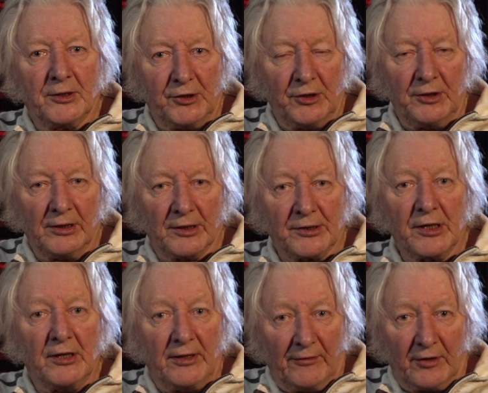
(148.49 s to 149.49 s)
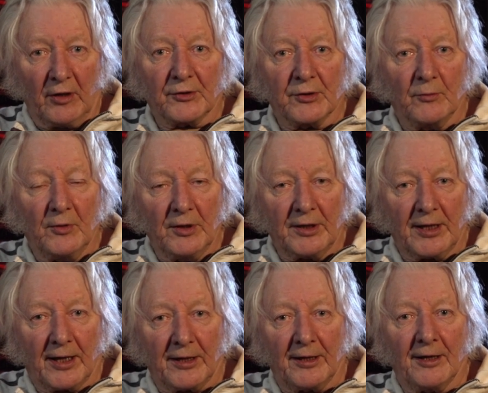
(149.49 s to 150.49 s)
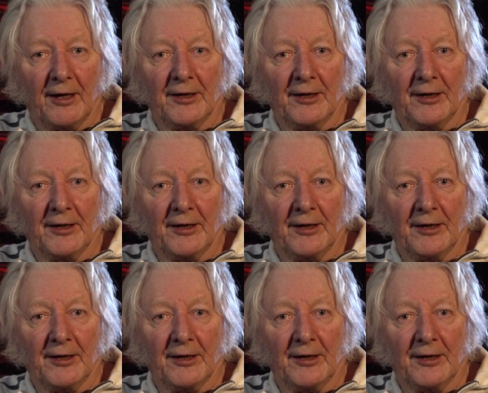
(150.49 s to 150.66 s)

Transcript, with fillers: a journalist, you've got to work at it.